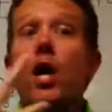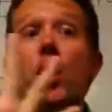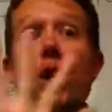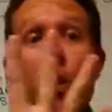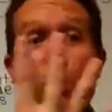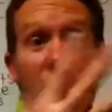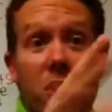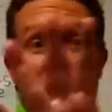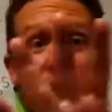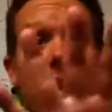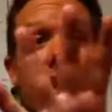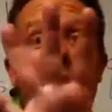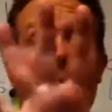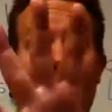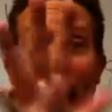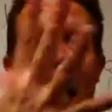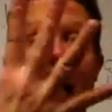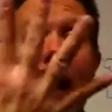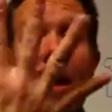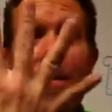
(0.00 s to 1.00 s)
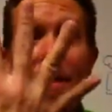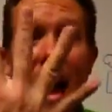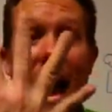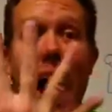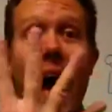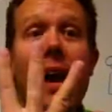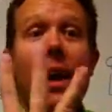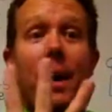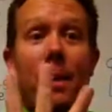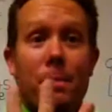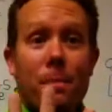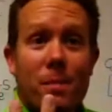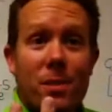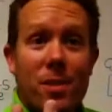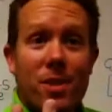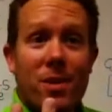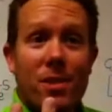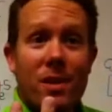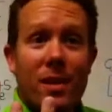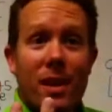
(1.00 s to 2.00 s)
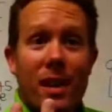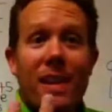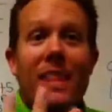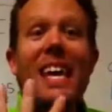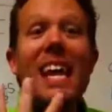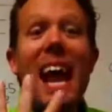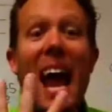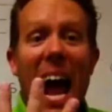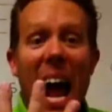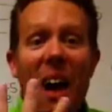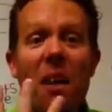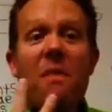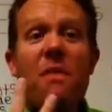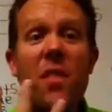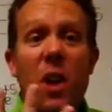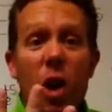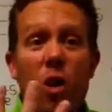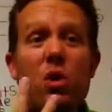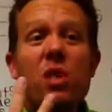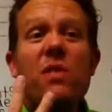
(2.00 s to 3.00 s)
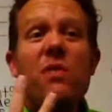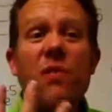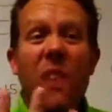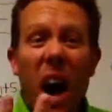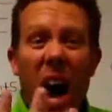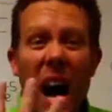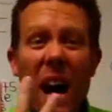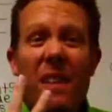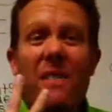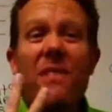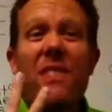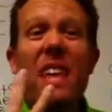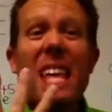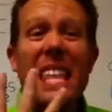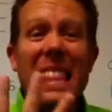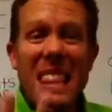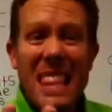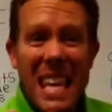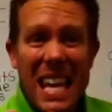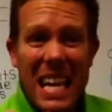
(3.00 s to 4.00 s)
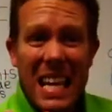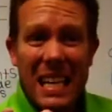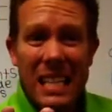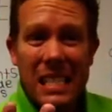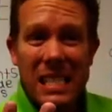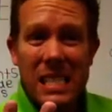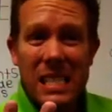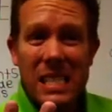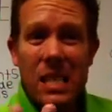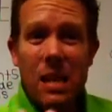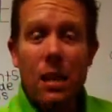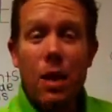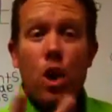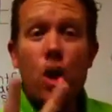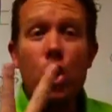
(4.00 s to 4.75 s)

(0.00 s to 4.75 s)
you still have atoms that have those 5 things.